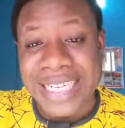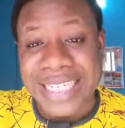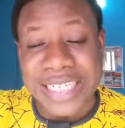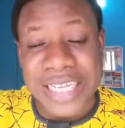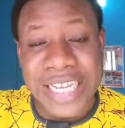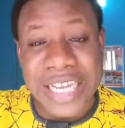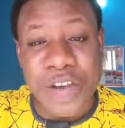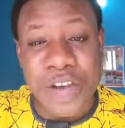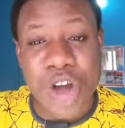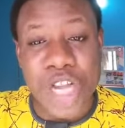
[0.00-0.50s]

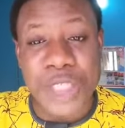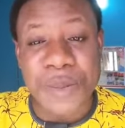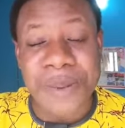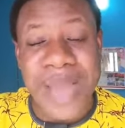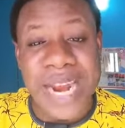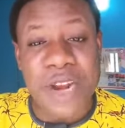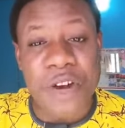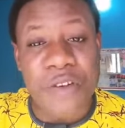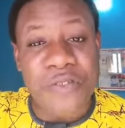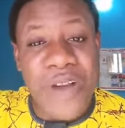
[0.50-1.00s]
the
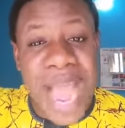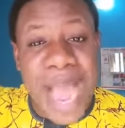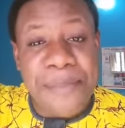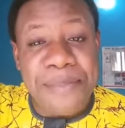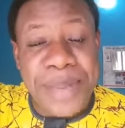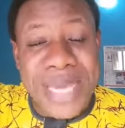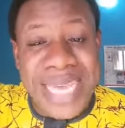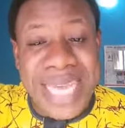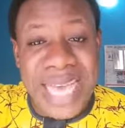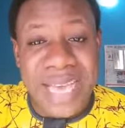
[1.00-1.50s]
husband of
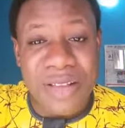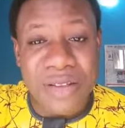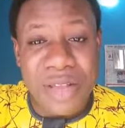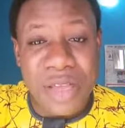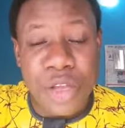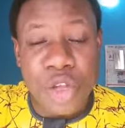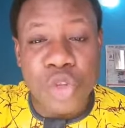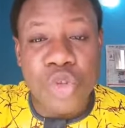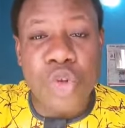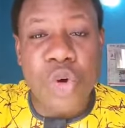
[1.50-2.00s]
Abigail,
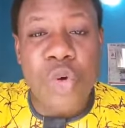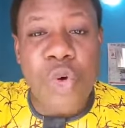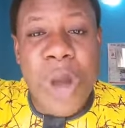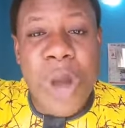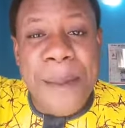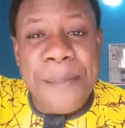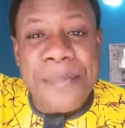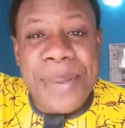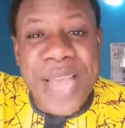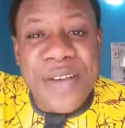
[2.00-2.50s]
to go
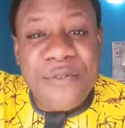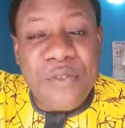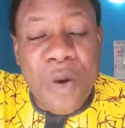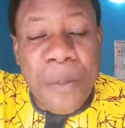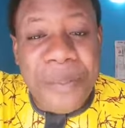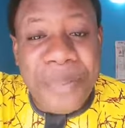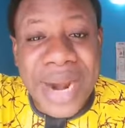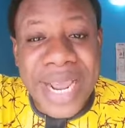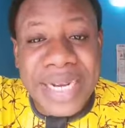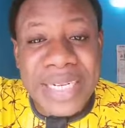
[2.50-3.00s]
and beg
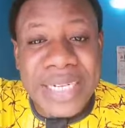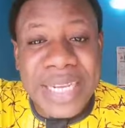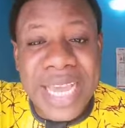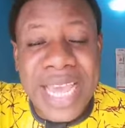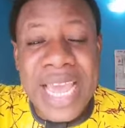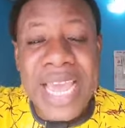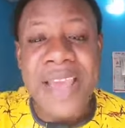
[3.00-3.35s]
for bread.